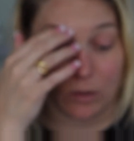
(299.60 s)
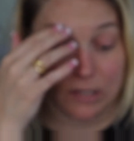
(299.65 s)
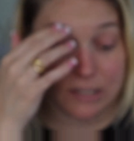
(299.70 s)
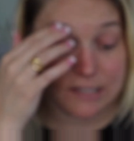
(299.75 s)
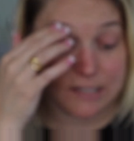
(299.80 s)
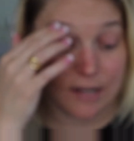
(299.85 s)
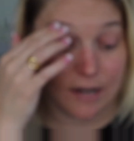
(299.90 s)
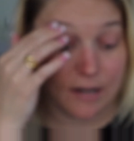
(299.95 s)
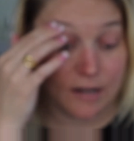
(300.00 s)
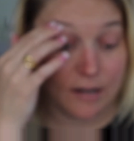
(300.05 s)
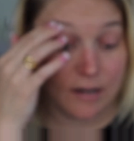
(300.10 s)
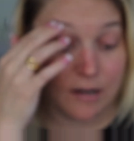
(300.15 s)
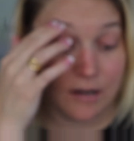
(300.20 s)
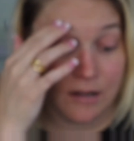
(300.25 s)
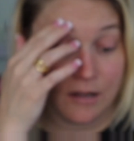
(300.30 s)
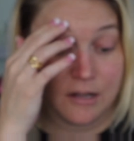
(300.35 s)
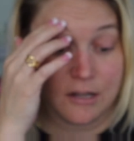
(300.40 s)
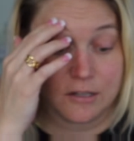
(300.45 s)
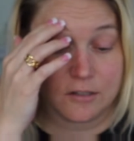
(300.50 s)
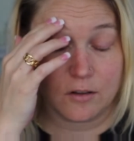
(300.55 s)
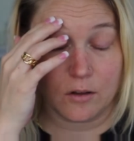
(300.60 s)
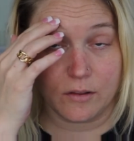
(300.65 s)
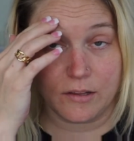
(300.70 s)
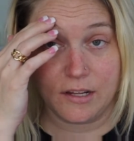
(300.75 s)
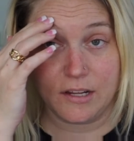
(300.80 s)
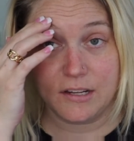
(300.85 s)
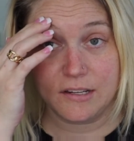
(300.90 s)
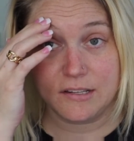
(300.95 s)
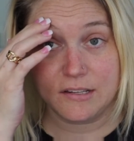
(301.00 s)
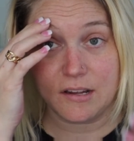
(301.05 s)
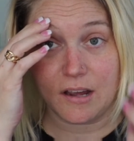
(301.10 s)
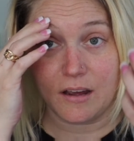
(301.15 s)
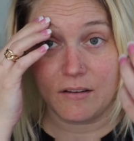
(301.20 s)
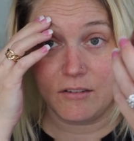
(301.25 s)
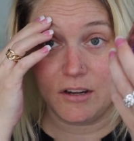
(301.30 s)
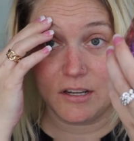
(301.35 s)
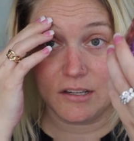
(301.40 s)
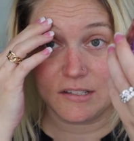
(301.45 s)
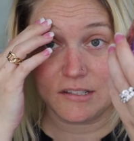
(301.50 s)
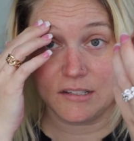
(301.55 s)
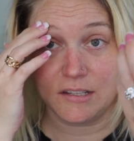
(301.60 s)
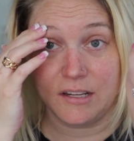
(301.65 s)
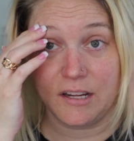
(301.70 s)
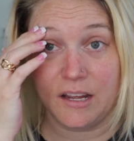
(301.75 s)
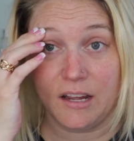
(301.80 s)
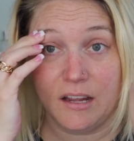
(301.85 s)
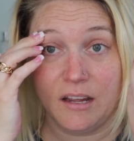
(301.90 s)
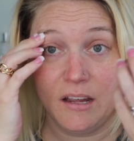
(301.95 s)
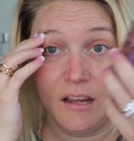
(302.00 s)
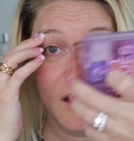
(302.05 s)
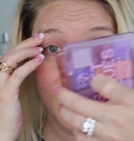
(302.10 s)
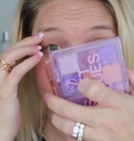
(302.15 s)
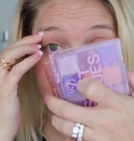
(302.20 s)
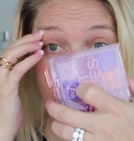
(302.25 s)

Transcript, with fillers: excited. So these, obviously,